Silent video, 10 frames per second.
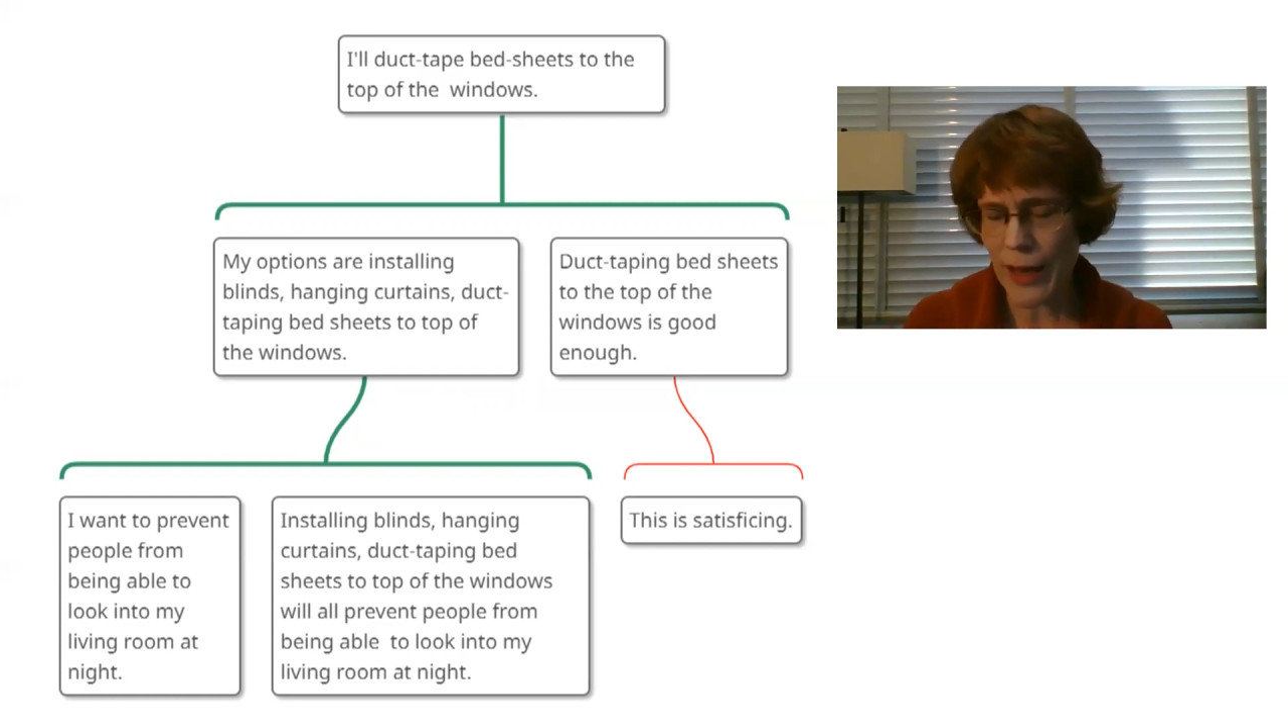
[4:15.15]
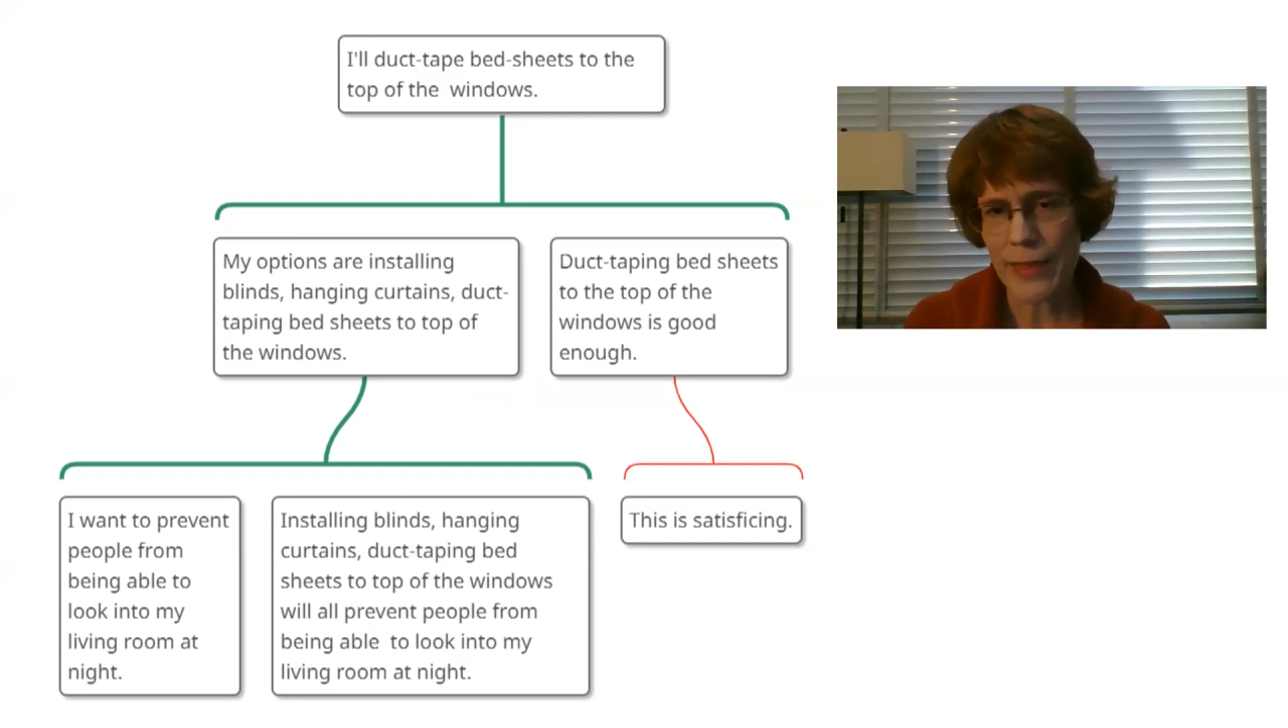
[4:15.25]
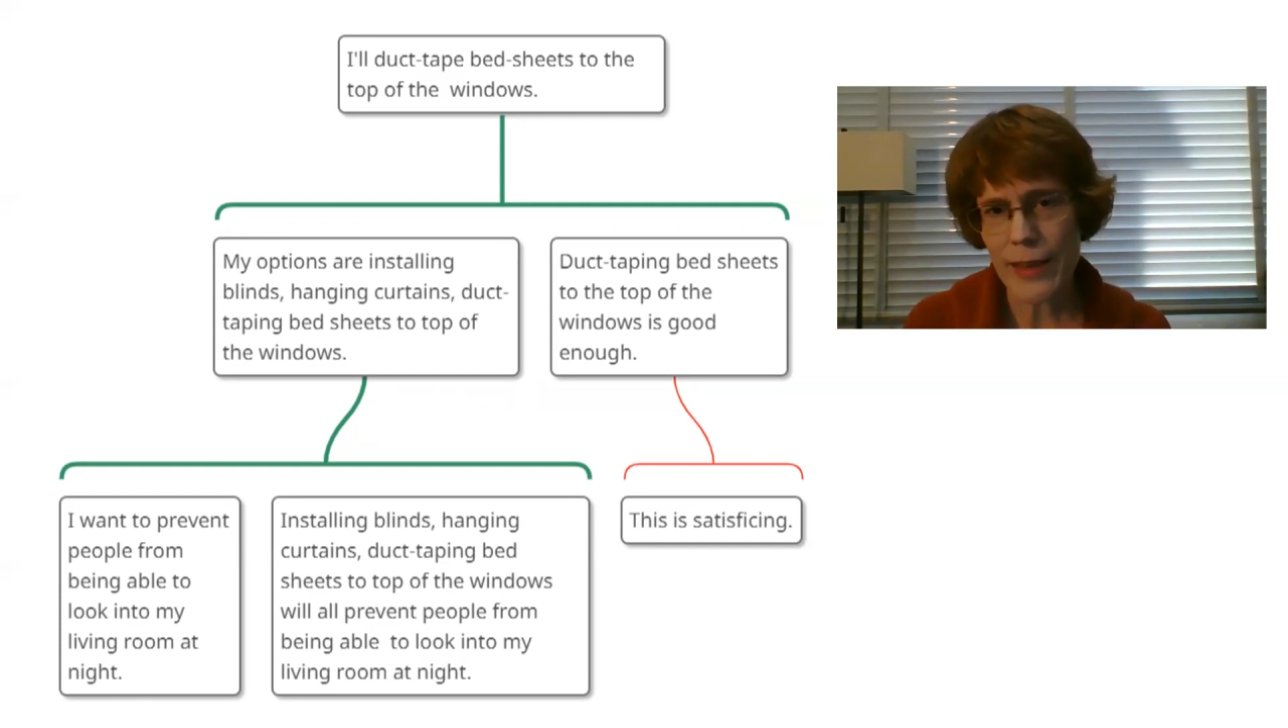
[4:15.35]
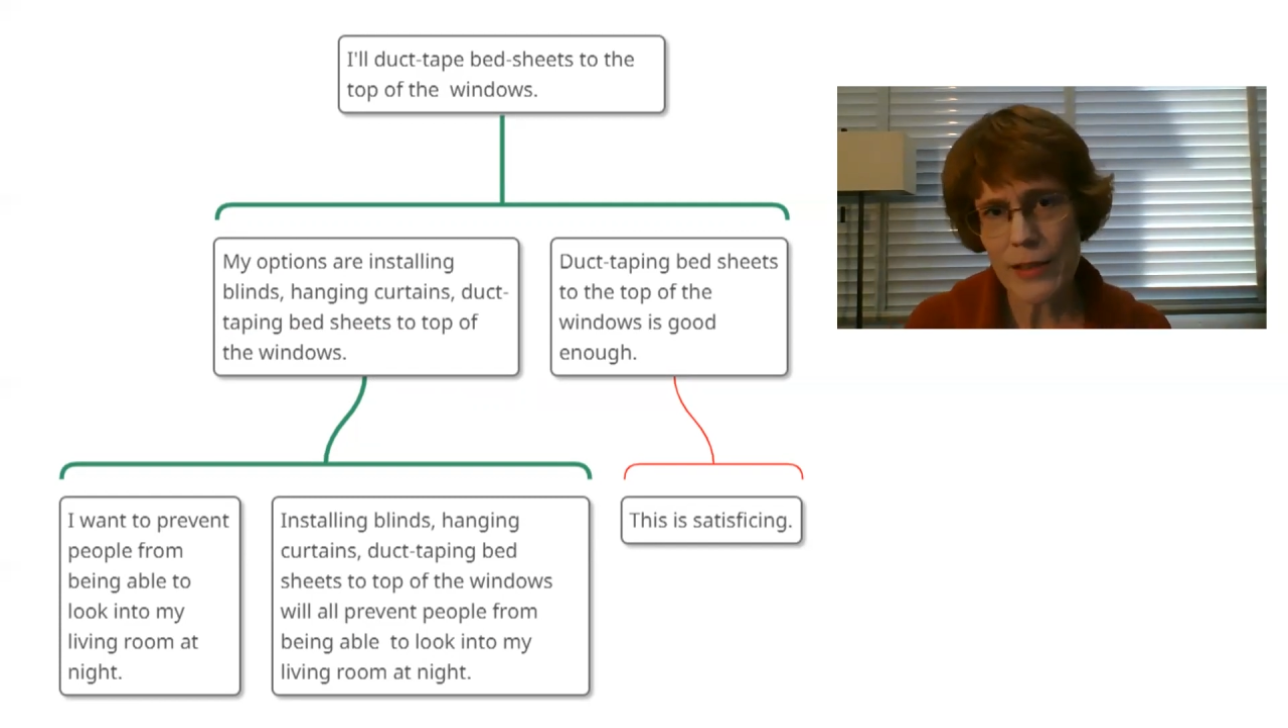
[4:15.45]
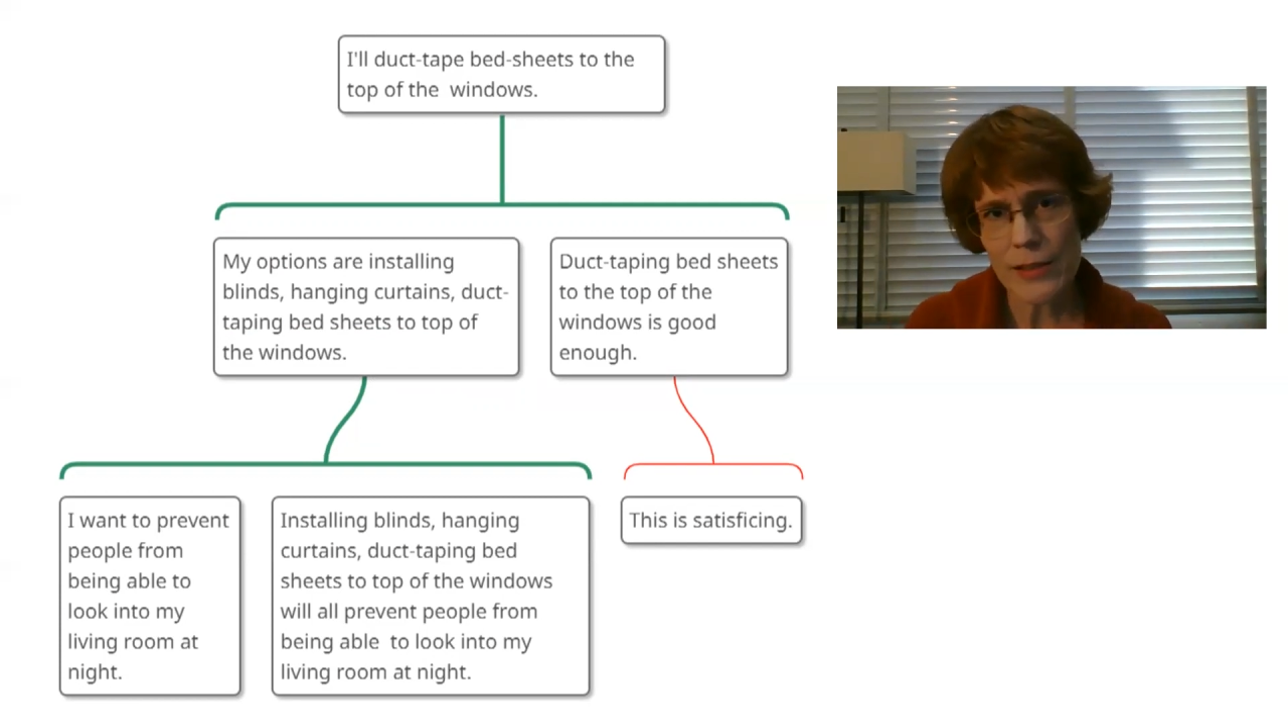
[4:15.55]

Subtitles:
I think